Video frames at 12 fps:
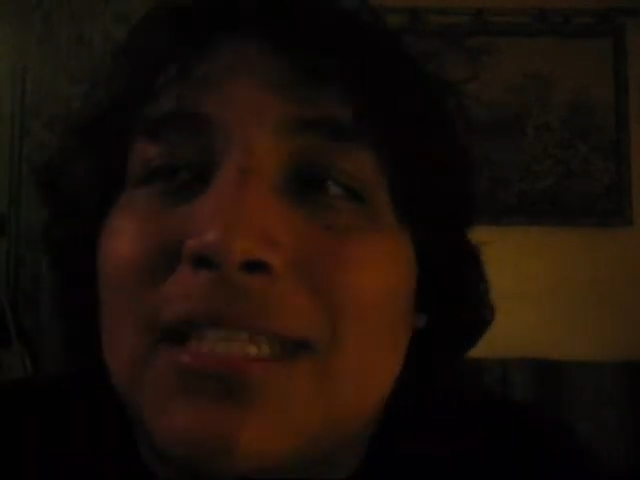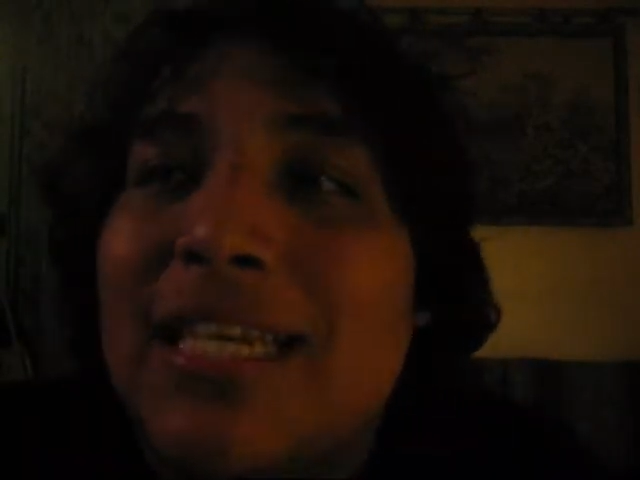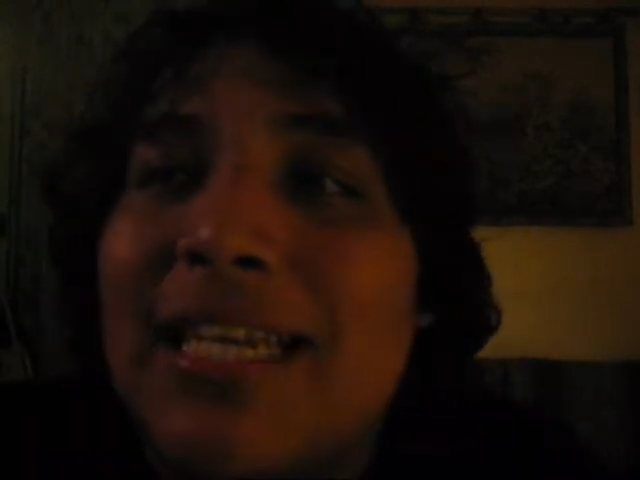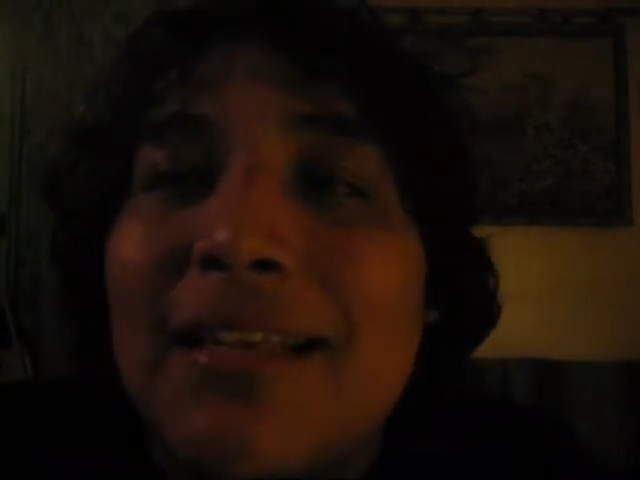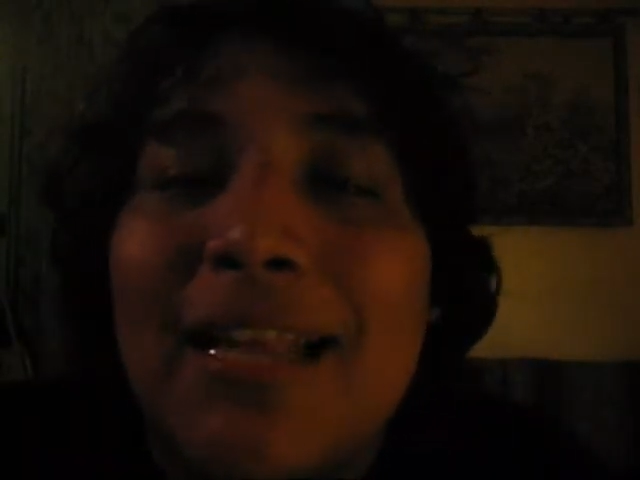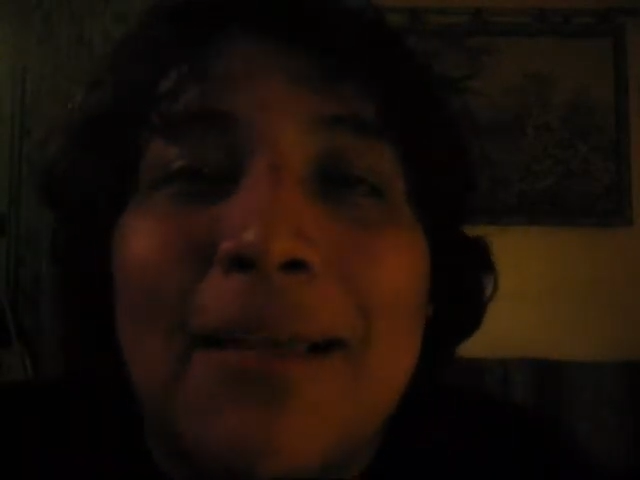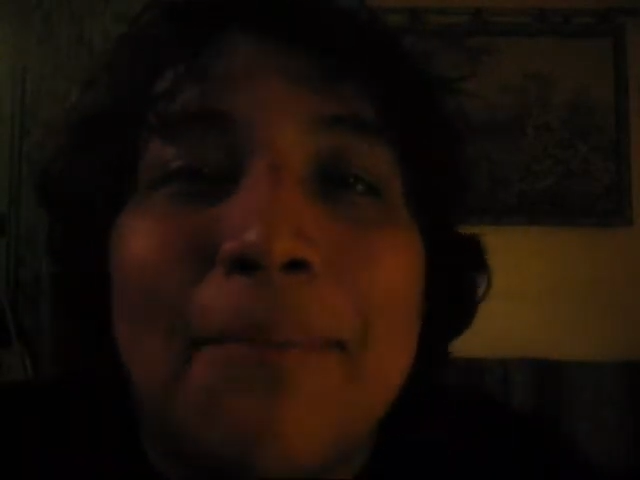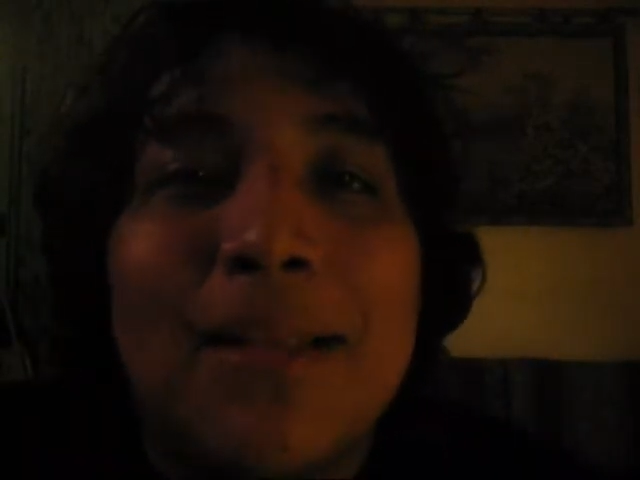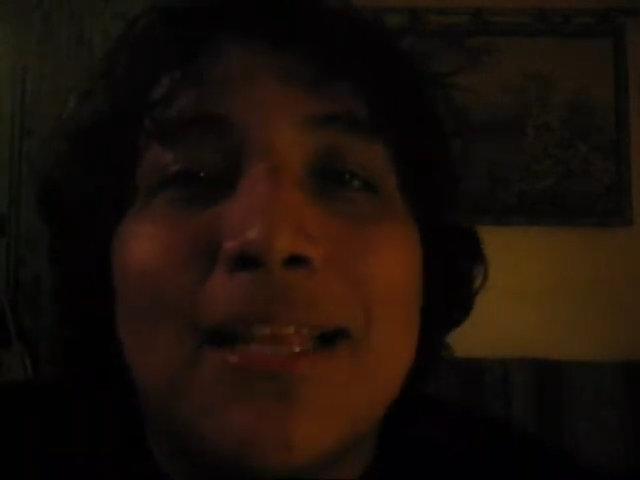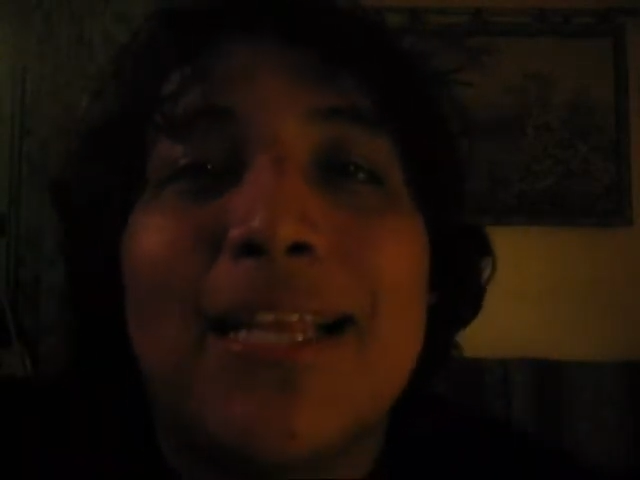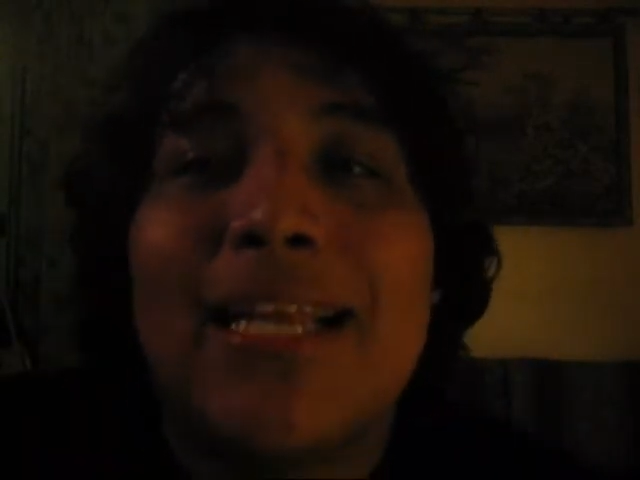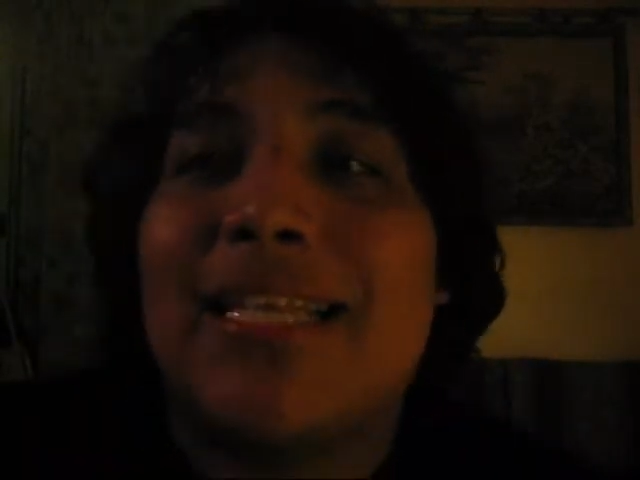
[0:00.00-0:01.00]
and getting like a
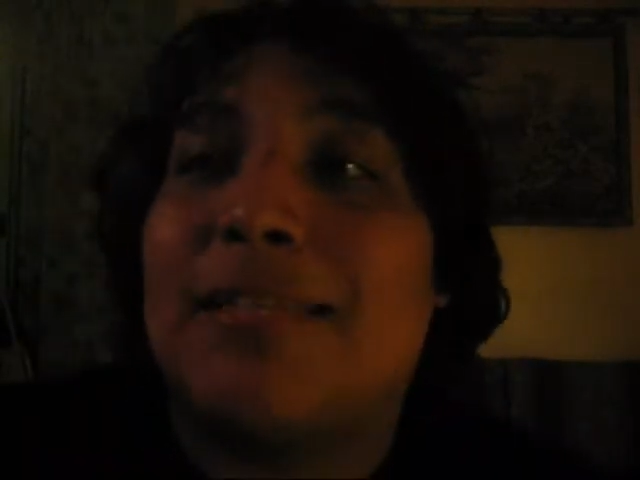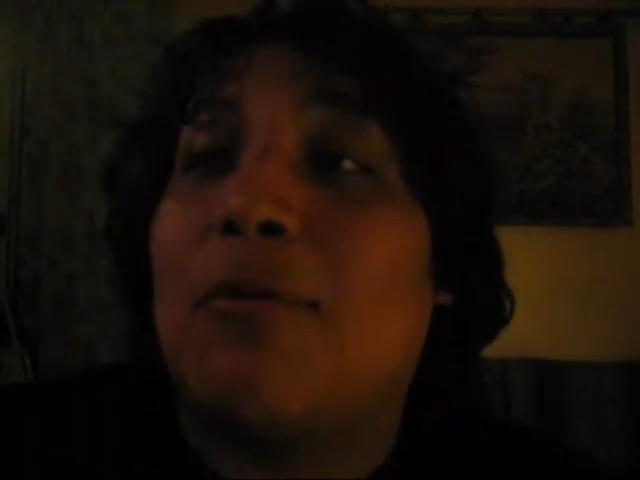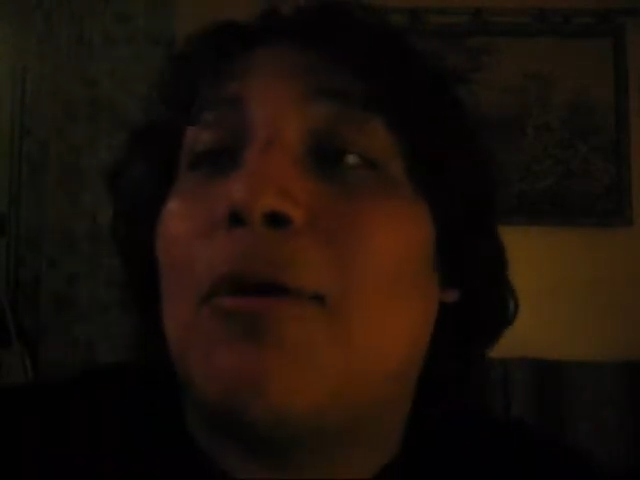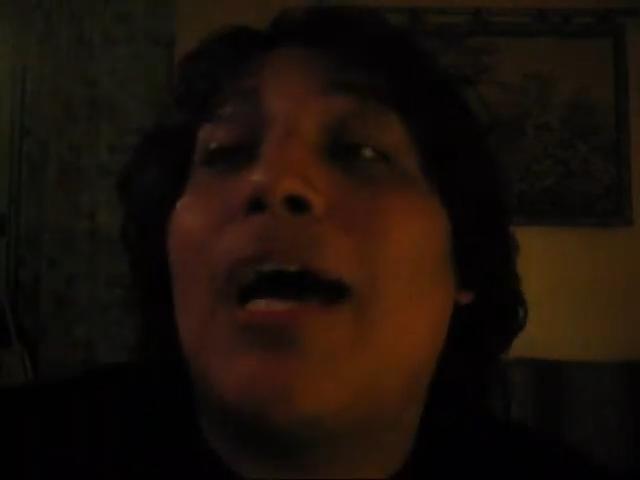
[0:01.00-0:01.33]
million hits. Well,